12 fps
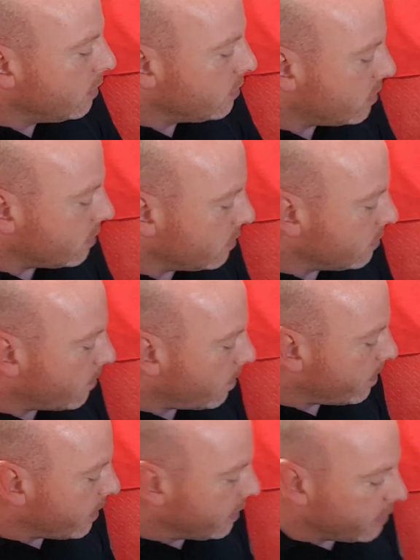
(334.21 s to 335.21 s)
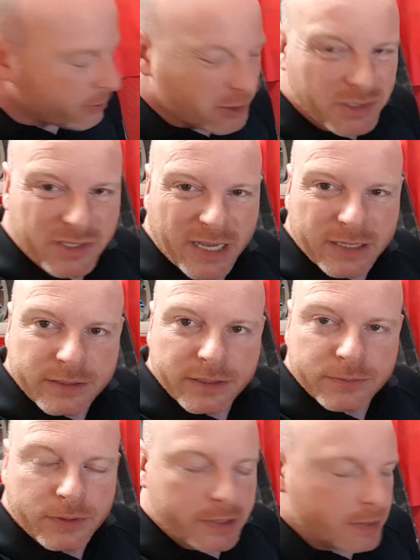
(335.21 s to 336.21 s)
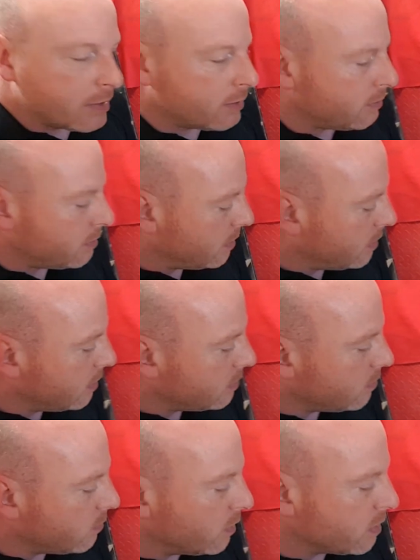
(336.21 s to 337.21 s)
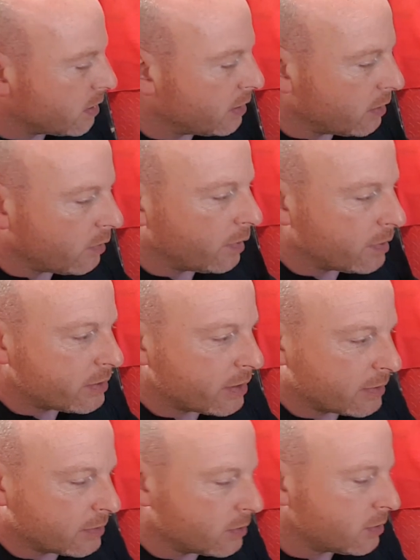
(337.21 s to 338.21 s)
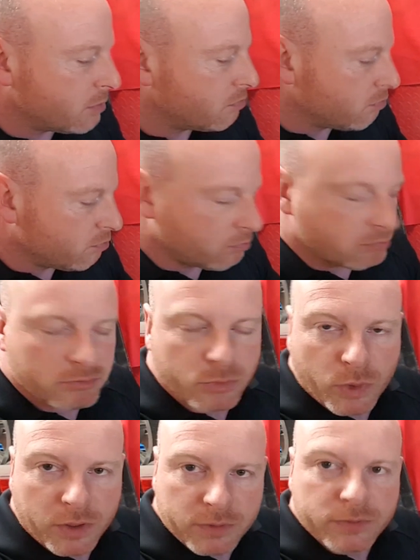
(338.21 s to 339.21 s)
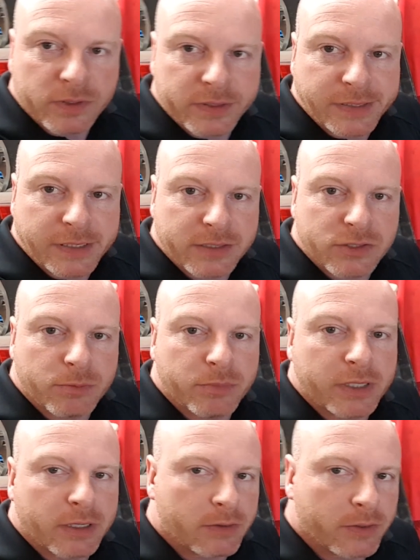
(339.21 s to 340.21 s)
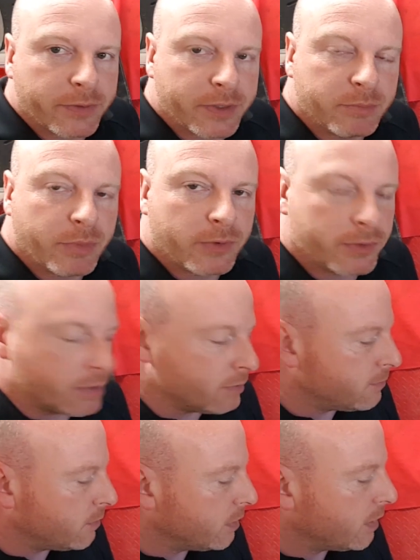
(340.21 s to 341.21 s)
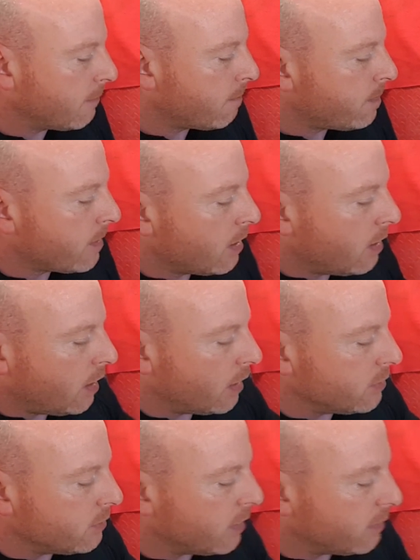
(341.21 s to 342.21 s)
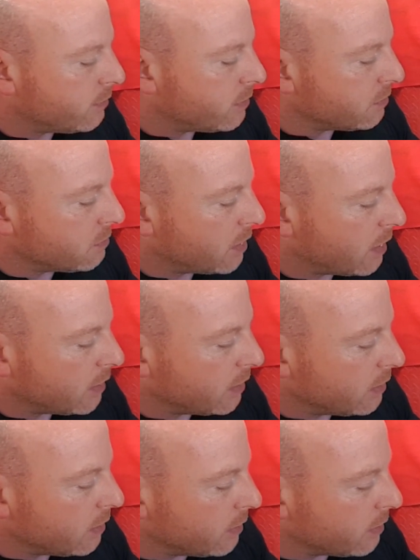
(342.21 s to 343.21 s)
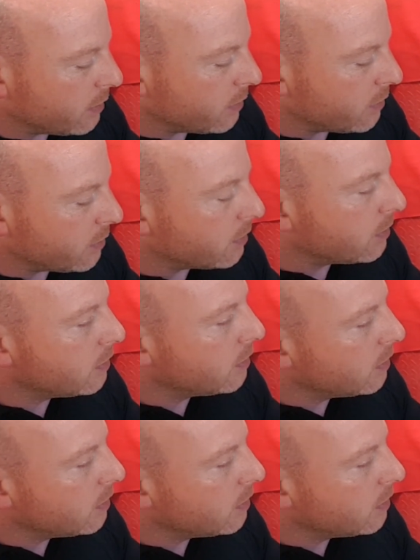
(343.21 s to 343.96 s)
So, and they're just tacked in right now. Once I know everything's where it really needs to be, I'll go ahead and burn it in fully. I do have to cut another